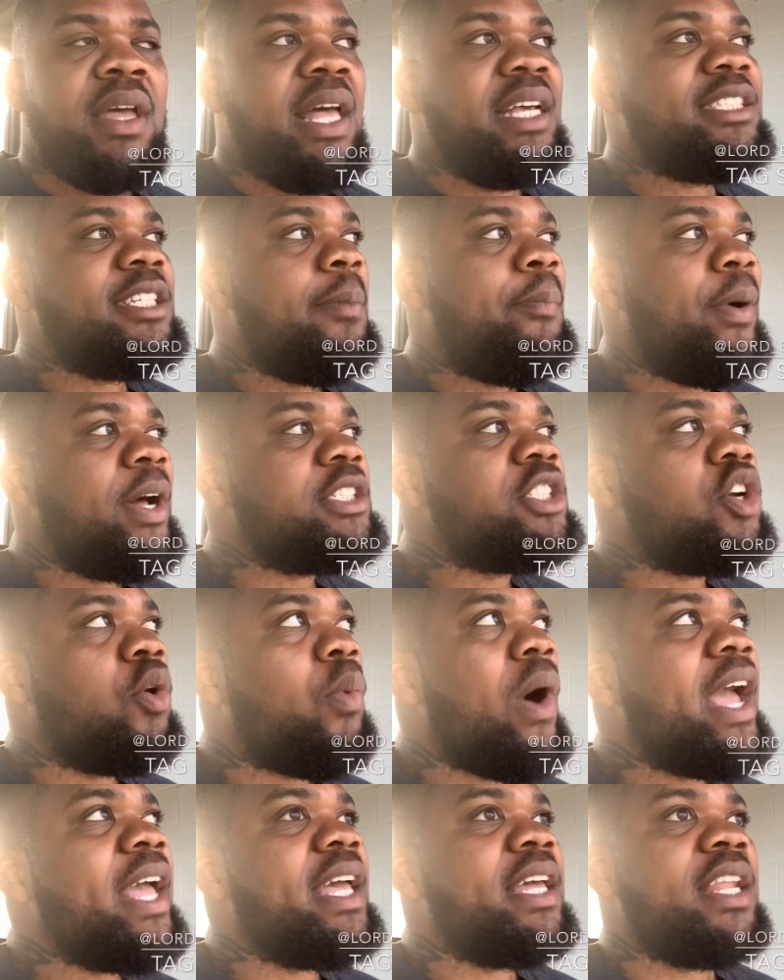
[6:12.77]
It's a bunch of
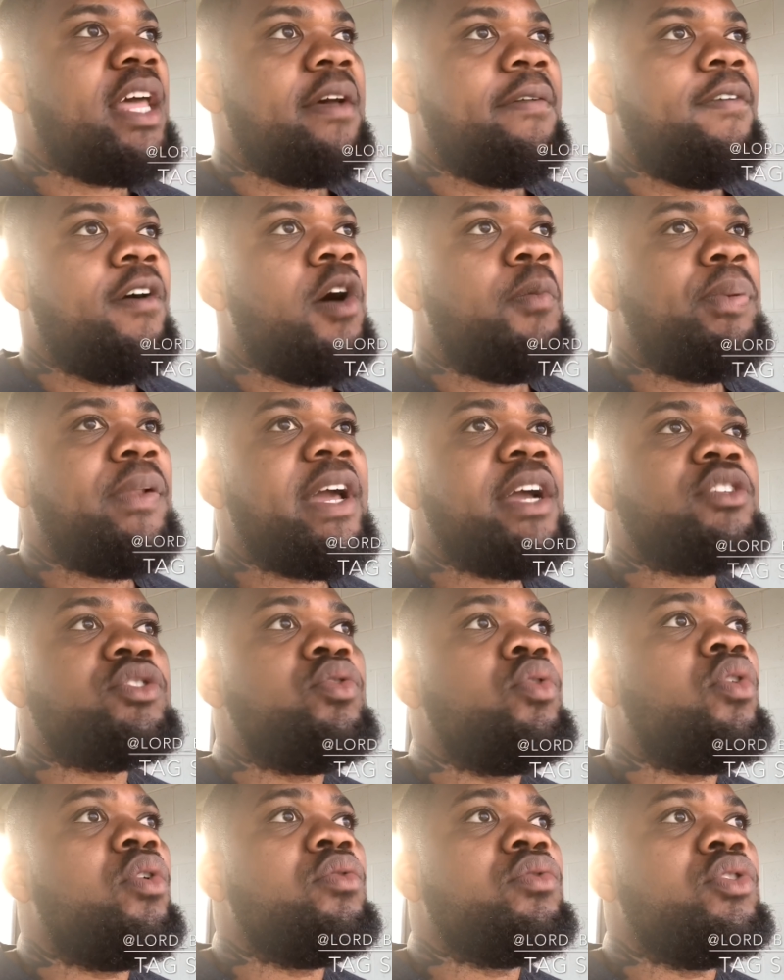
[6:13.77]
white NFL players
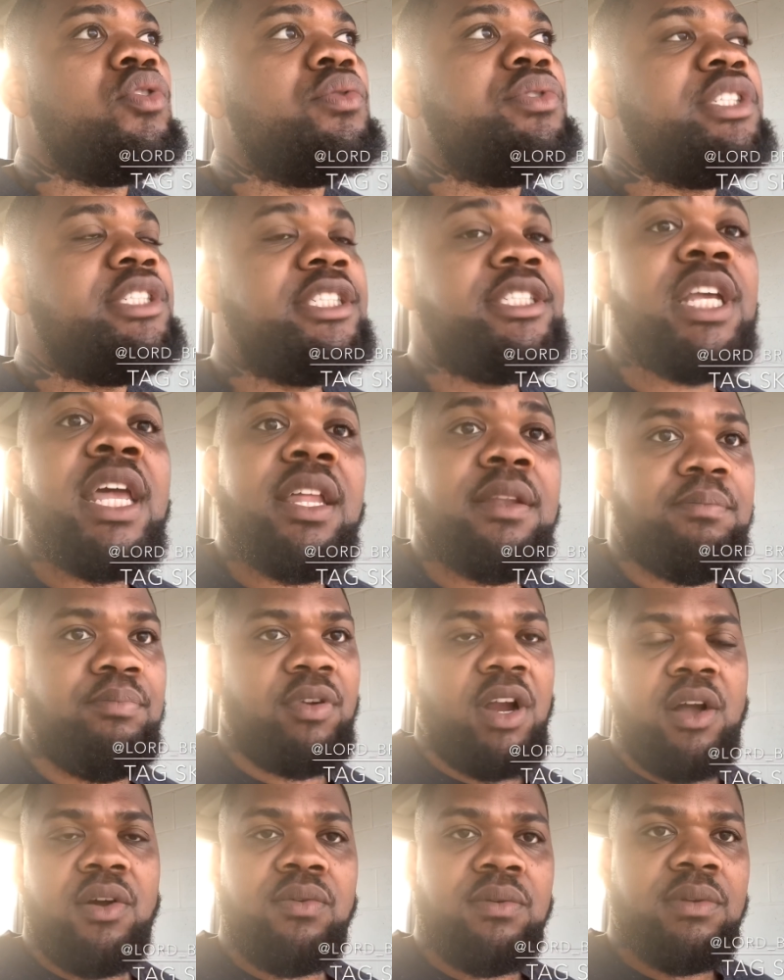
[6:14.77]
who don't do shit,
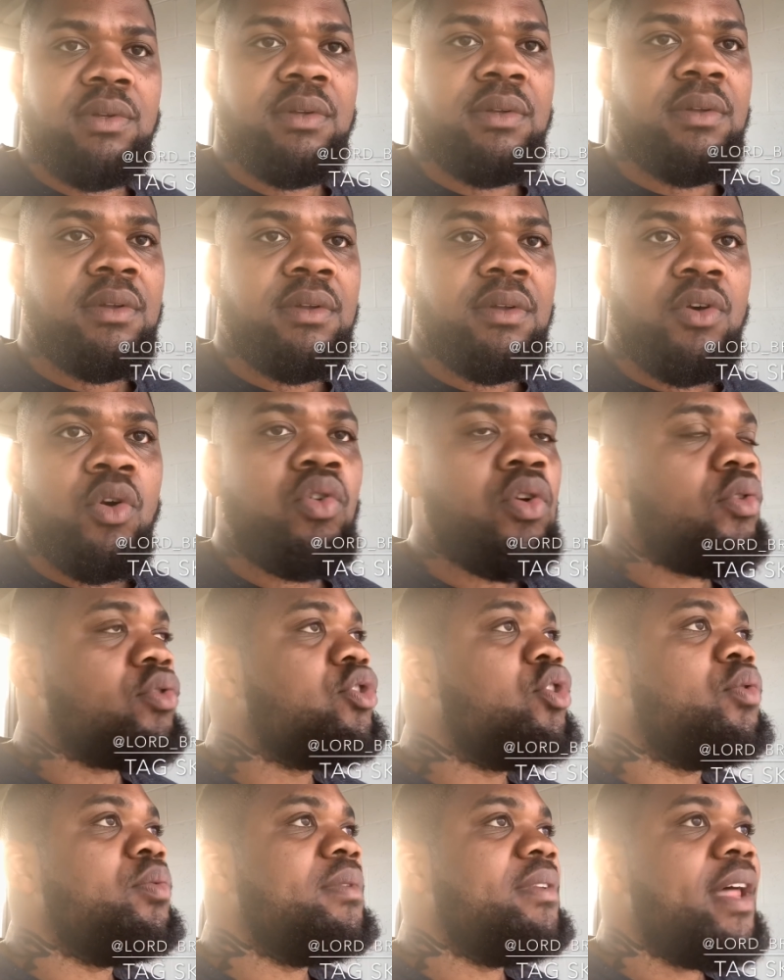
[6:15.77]
bro, who don't
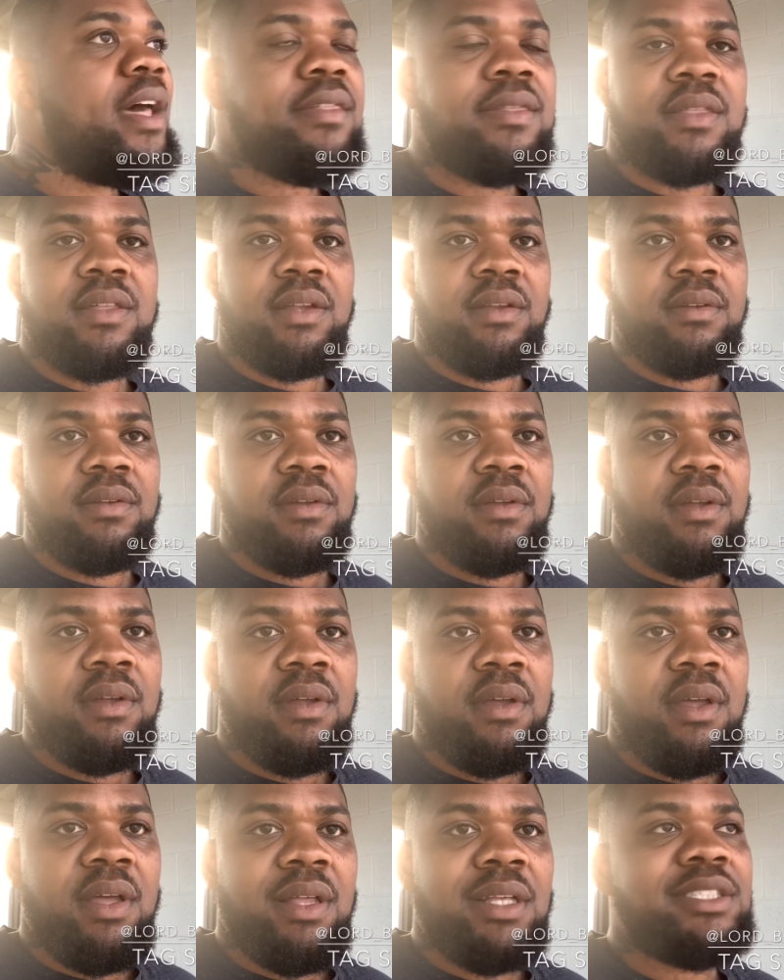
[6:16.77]
do nothing.
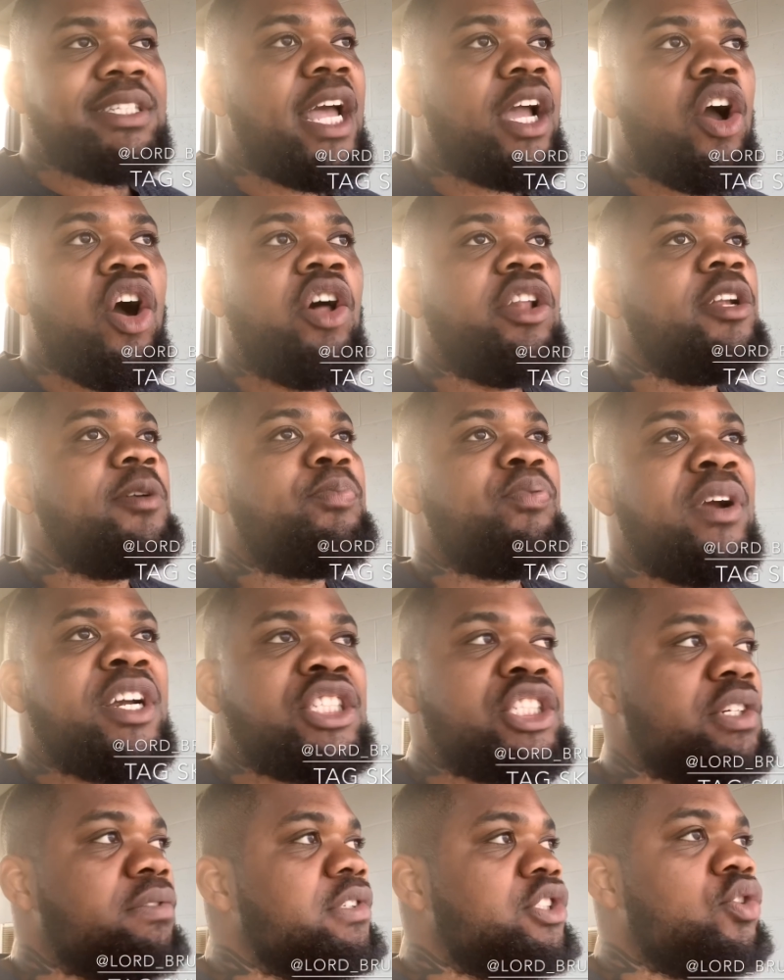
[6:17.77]
It's like all the
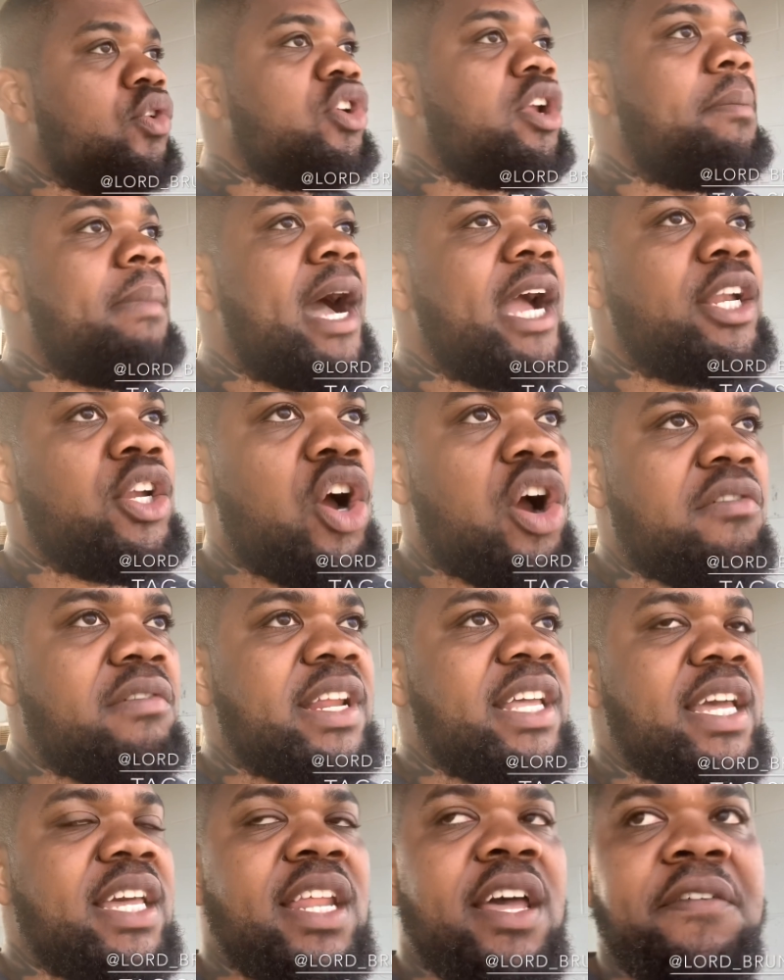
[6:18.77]
pressure is on the
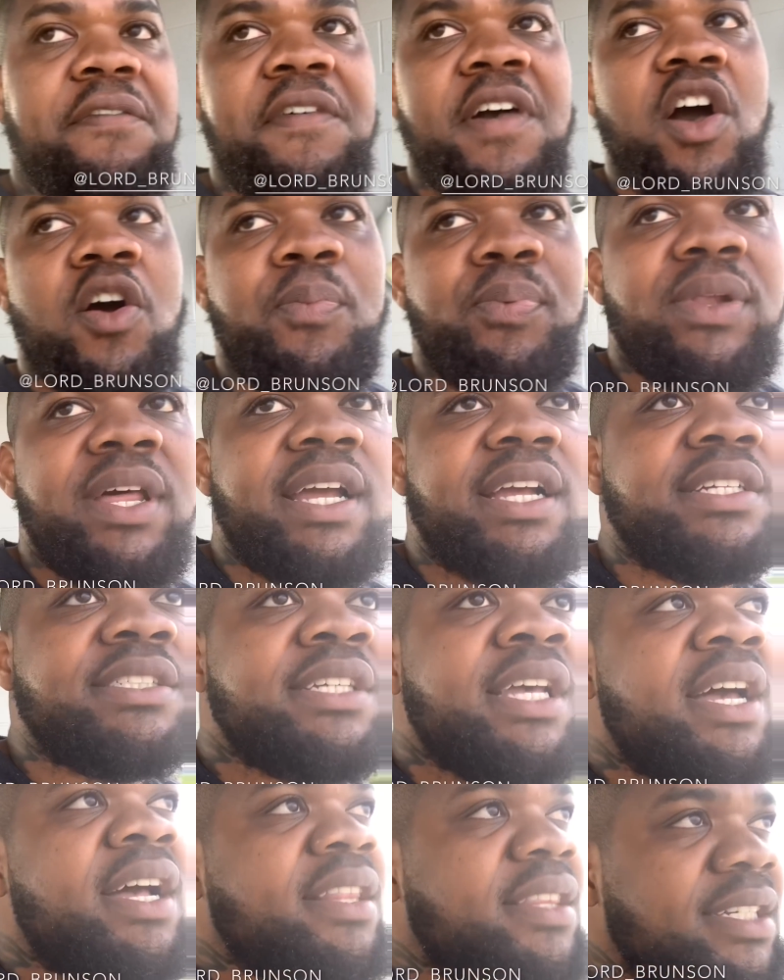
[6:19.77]
minority NFL
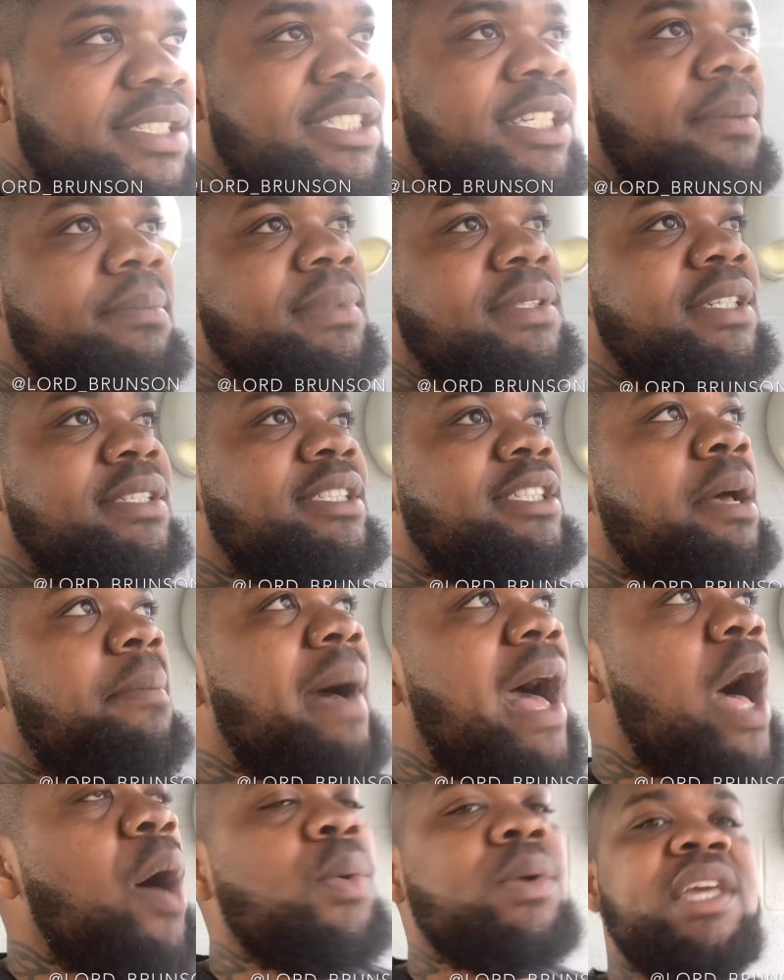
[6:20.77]
players to
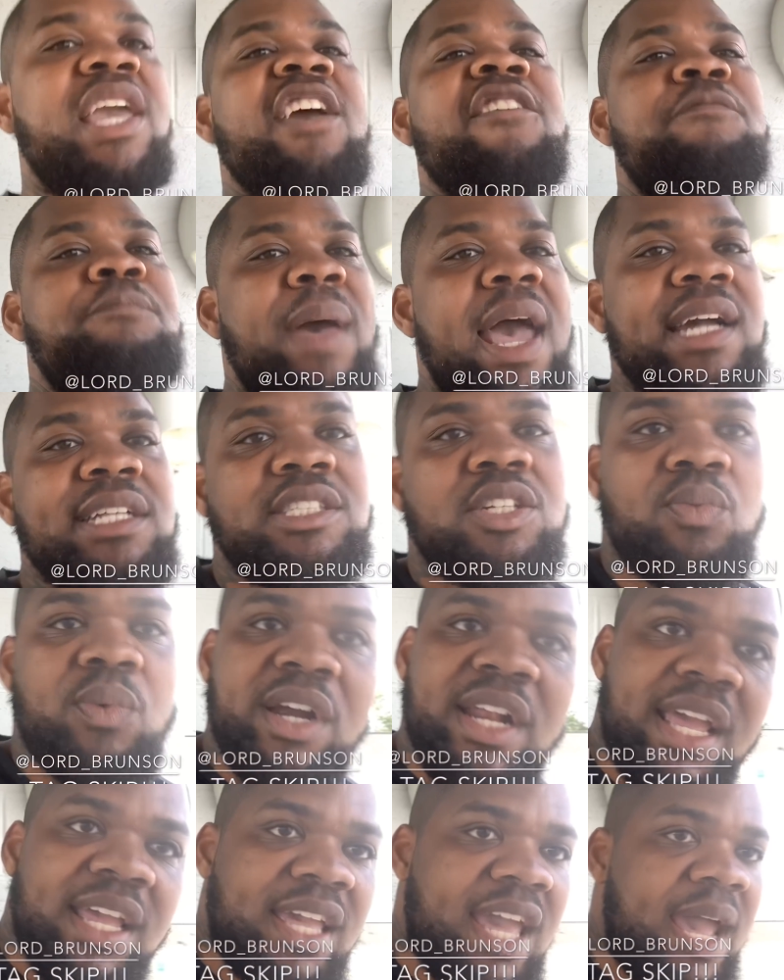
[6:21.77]
somehow give back to
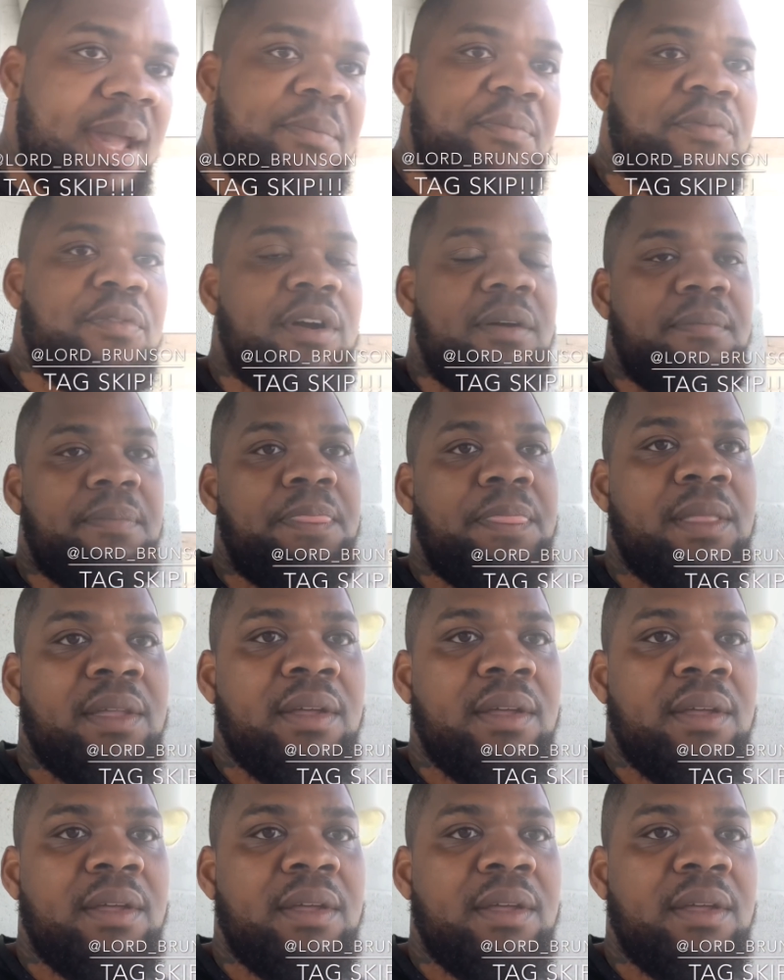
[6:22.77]
where they came from.